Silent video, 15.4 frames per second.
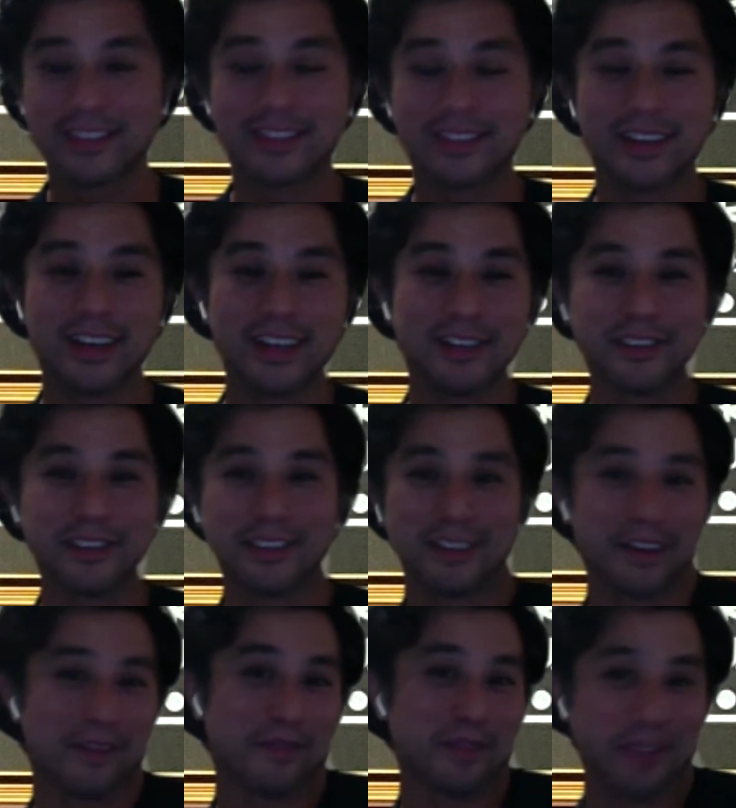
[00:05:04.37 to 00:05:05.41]
Right? You know,
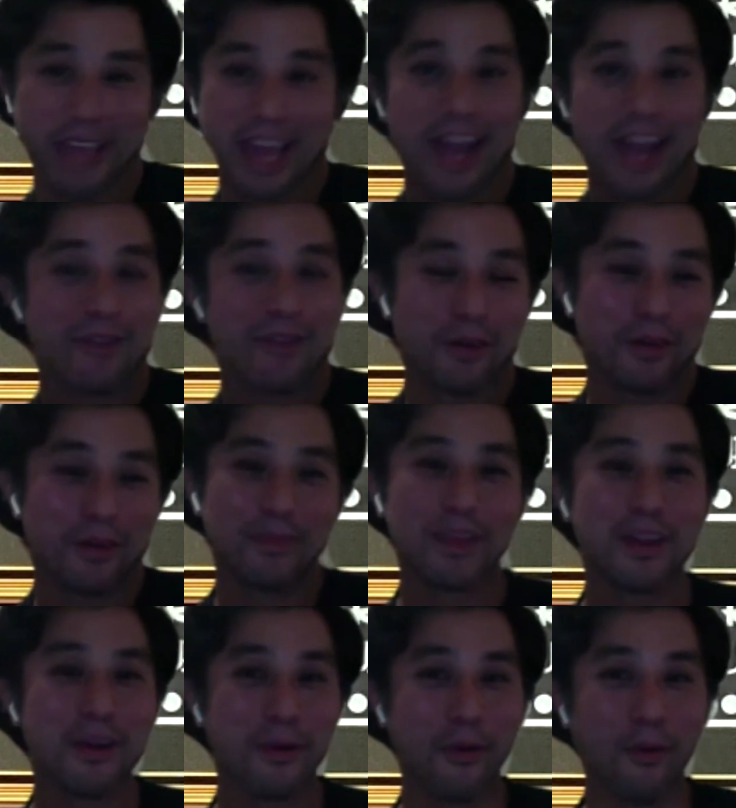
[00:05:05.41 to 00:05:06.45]
mm-hmm. can't have a
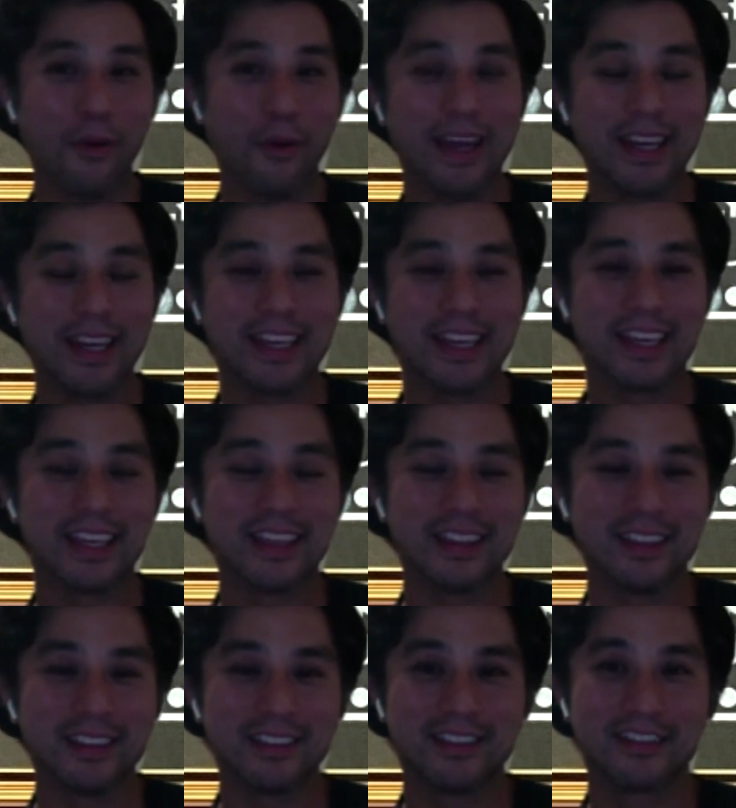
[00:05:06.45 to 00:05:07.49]
wedding in
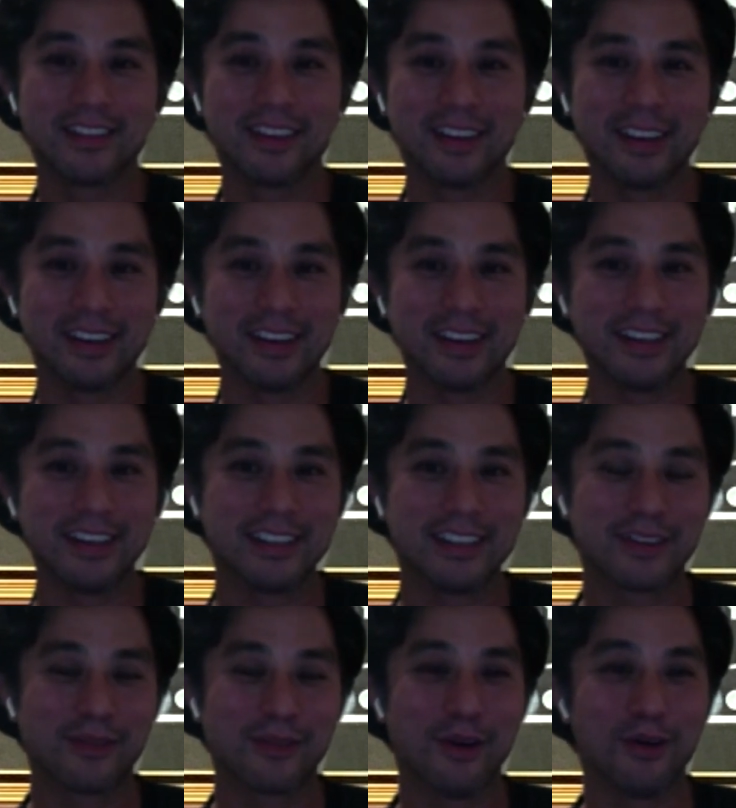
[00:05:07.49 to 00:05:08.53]
this uh,
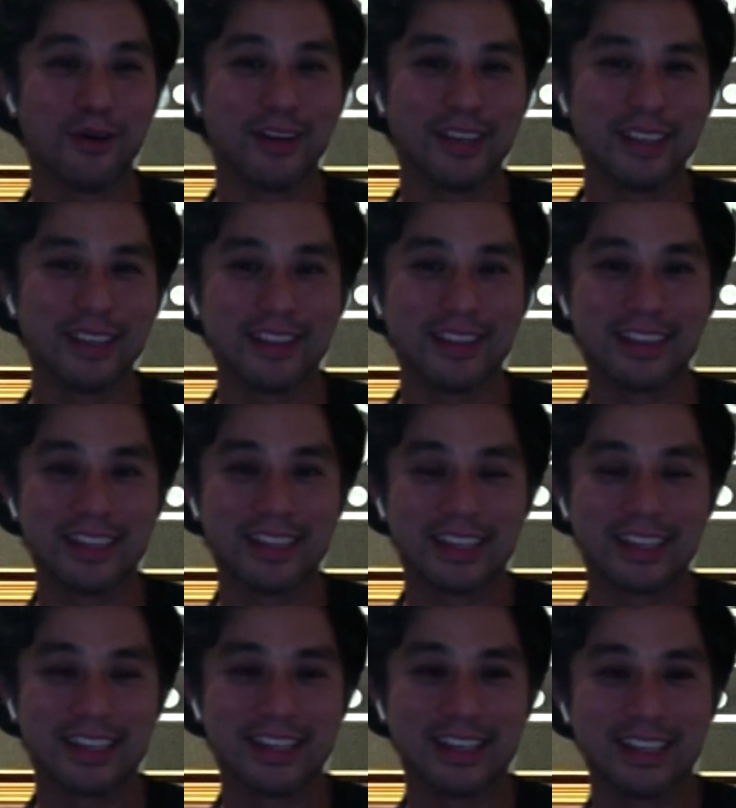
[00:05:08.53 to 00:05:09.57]
Corona
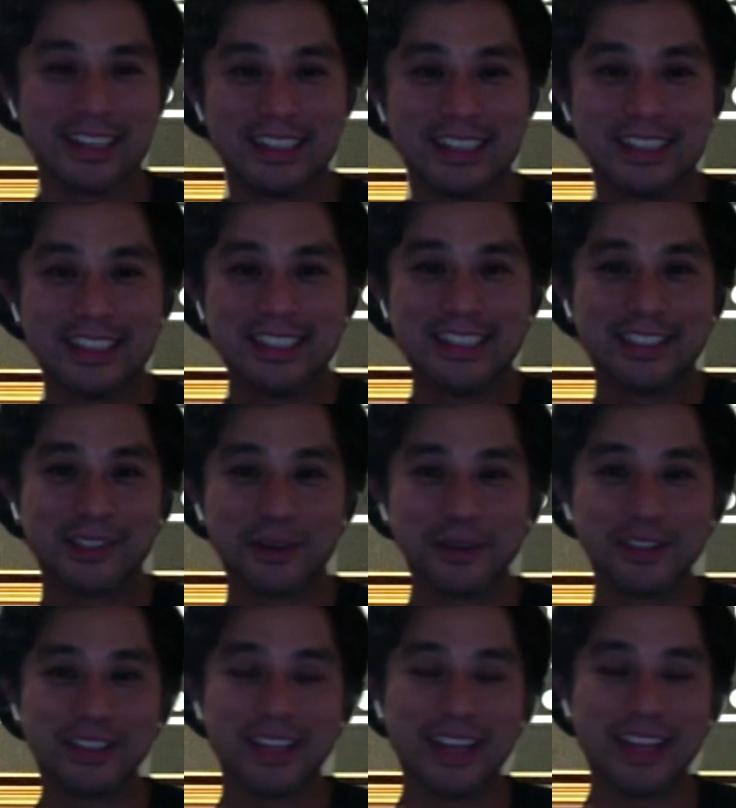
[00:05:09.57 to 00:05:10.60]
thing. Uh, so
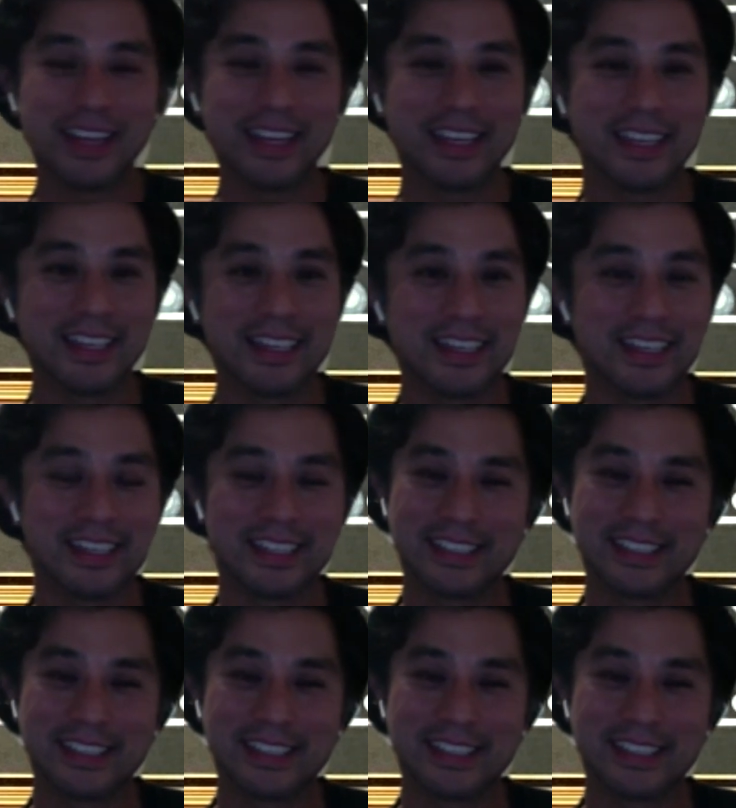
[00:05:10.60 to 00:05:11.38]
he's like, uh,